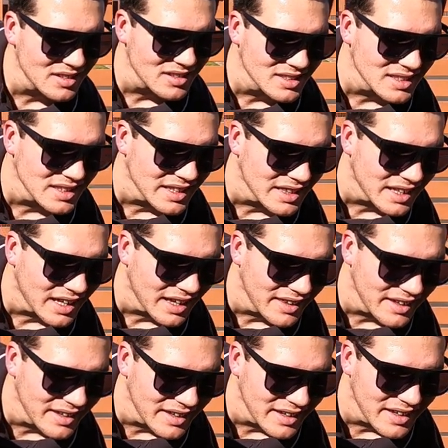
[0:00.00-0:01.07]
Just lean that
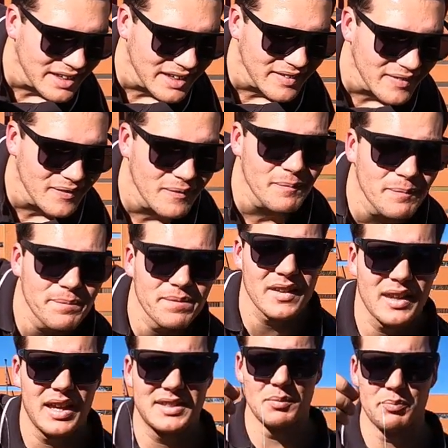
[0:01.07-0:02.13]
there.
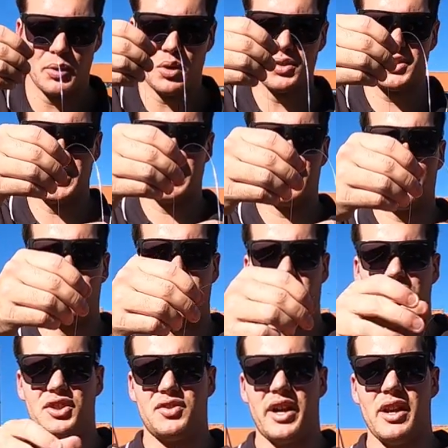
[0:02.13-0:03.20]
It's a ball sinker
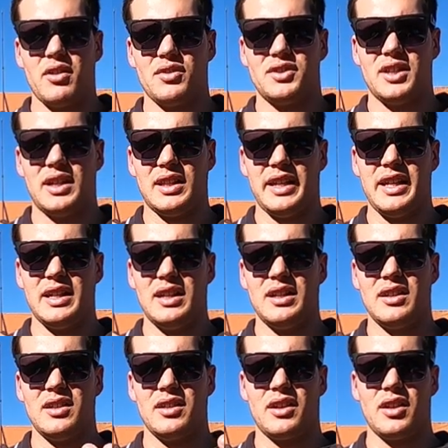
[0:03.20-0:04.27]
threaded straight onto your leader.
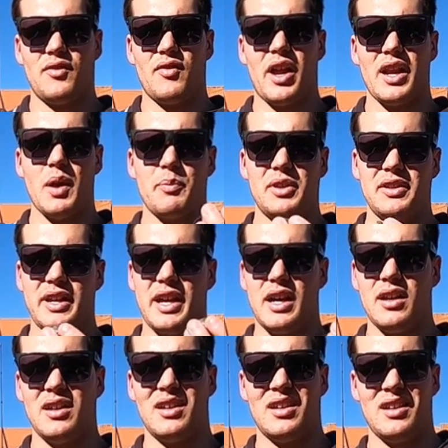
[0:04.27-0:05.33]
Can run up and
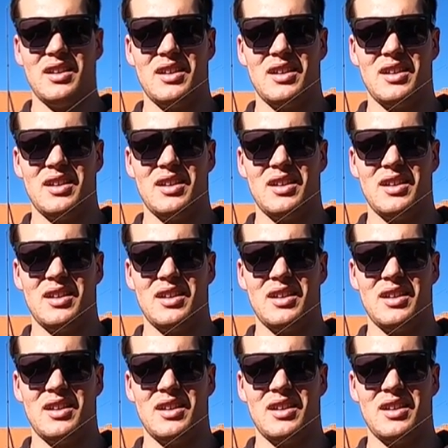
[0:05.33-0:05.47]
down.